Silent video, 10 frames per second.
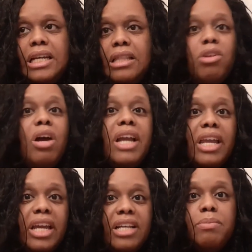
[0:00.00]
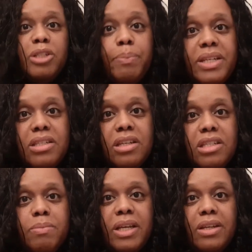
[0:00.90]
not getting as much
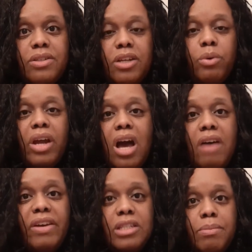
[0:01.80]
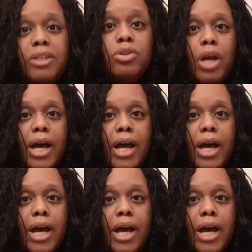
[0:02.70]
business because they don't have as much